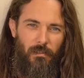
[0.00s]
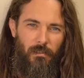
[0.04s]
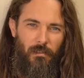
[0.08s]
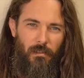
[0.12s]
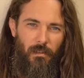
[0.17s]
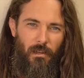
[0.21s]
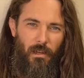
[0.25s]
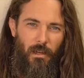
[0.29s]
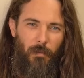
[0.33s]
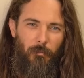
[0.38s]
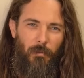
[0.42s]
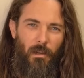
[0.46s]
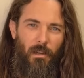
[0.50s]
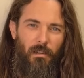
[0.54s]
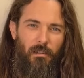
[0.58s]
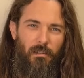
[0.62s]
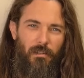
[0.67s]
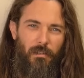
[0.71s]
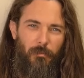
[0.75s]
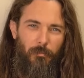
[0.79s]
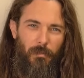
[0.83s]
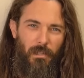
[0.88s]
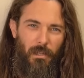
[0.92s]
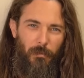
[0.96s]
I'm honored
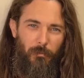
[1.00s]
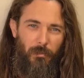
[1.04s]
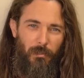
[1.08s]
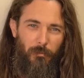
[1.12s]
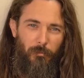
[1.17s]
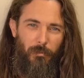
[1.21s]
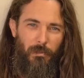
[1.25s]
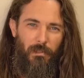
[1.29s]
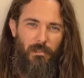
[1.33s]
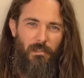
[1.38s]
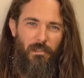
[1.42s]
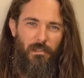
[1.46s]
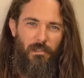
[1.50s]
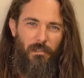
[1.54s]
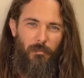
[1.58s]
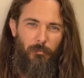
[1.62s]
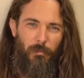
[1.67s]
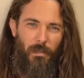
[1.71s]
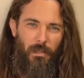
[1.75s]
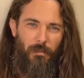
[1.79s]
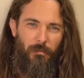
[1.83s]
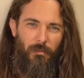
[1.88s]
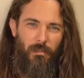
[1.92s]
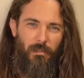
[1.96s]
to be able to
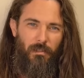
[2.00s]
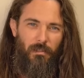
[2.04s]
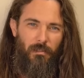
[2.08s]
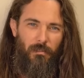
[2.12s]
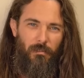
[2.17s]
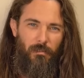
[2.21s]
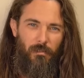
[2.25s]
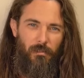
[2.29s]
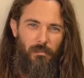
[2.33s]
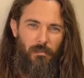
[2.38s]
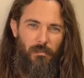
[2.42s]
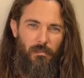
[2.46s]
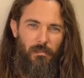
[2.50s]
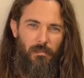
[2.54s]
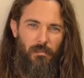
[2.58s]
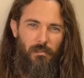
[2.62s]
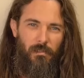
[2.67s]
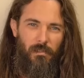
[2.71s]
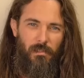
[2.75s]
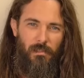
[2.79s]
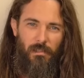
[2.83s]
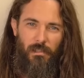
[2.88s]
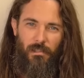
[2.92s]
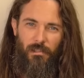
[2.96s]
participate with you
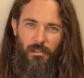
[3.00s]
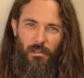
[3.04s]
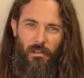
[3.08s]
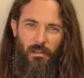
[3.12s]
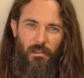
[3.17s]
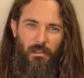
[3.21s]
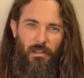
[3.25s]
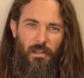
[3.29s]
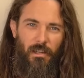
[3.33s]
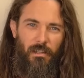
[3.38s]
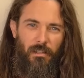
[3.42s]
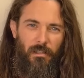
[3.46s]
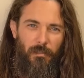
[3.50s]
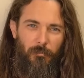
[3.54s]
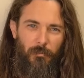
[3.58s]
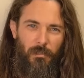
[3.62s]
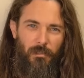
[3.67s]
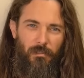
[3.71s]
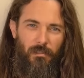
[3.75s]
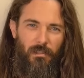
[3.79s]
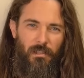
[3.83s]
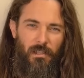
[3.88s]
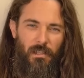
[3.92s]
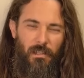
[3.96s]
in this online
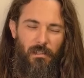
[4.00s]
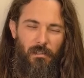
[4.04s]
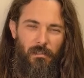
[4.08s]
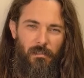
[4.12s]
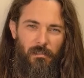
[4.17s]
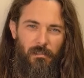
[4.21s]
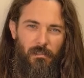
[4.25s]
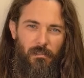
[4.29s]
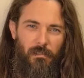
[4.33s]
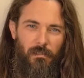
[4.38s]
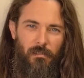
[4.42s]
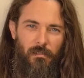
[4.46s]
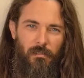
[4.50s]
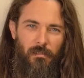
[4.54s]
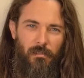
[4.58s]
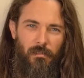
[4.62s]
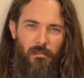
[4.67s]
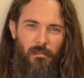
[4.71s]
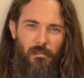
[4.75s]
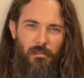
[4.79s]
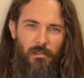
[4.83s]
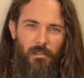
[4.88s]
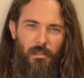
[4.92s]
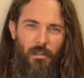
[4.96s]
community,
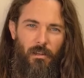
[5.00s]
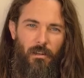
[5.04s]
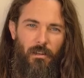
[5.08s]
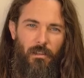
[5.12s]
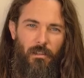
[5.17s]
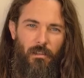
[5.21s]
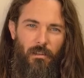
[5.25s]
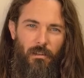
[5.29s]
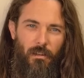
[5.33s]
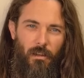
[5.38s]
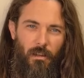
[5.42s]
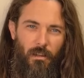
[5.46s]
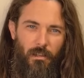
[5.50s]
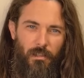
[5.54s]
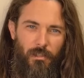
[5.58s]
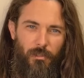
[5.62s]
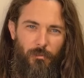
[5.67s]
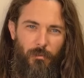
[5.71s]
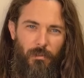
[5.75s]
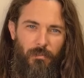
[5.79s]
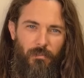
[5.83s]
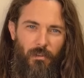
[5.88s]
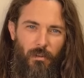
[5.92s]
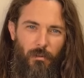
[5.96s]
sharing the knowledge
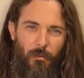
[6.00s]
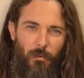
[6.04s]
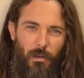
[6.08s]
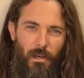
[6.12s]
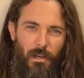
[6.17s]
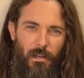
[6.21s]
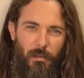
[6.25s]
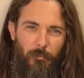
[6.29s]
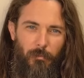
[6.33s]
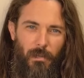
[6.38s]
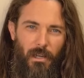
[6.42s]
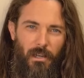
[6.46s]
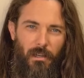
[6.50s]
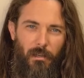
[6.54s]
we've acquired about